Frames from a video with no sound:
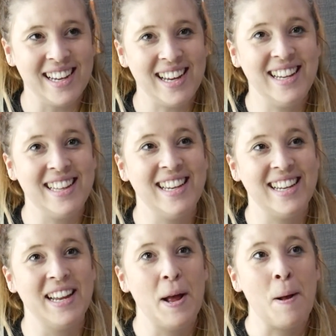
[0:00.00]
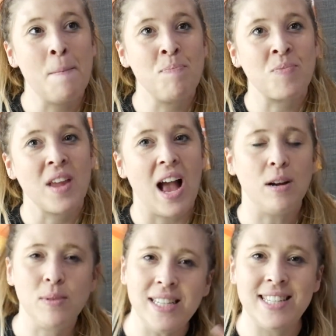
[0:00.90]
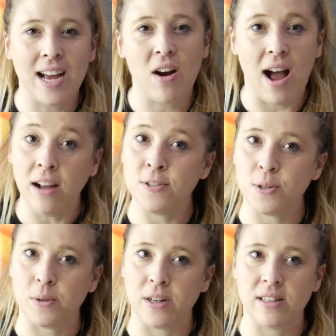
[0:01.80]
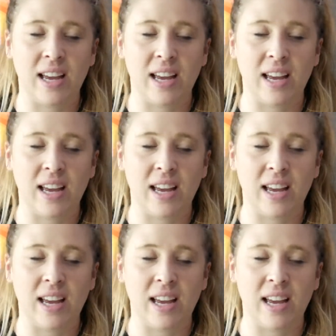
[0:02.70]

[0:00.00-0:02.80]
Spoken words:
And then I reached out afterward,